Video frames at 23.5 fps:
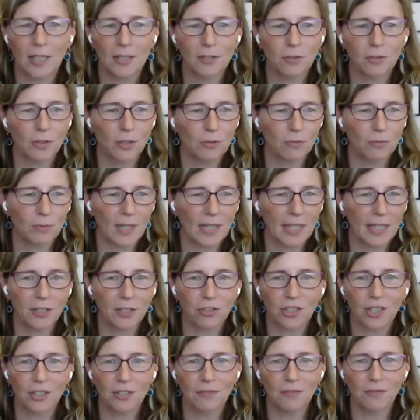don't know, Ryan or
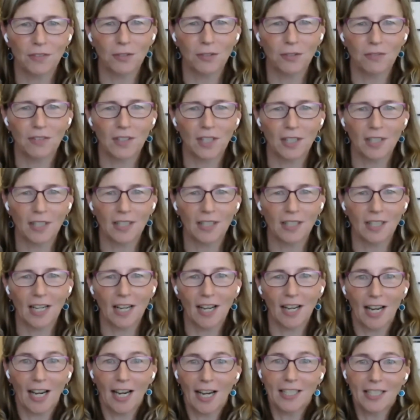Sheldon, if you've got,
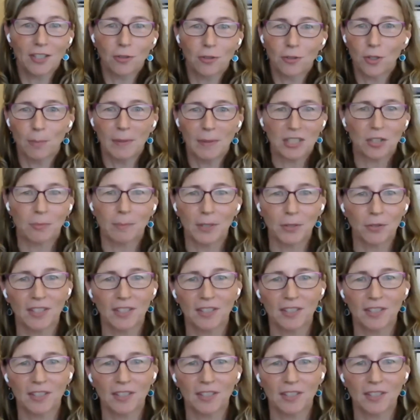I don't know much about